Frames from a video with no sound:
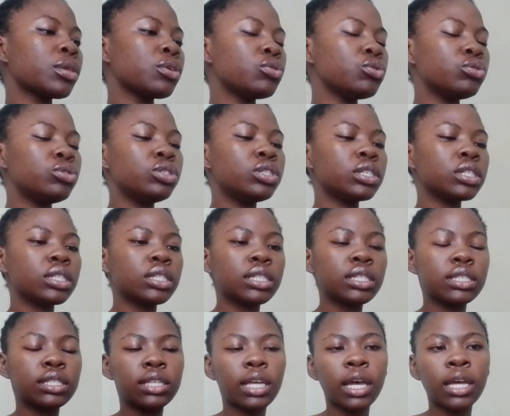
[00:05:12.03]
you just
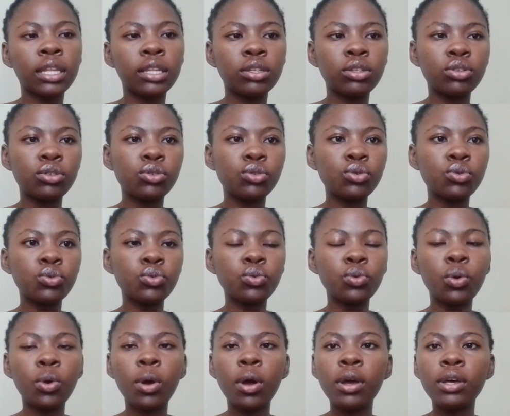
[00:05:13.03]
decide
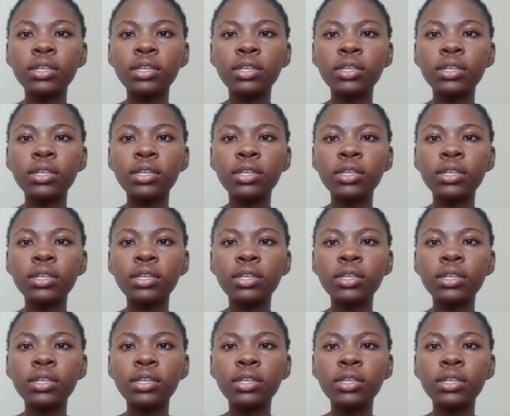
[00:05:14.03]
to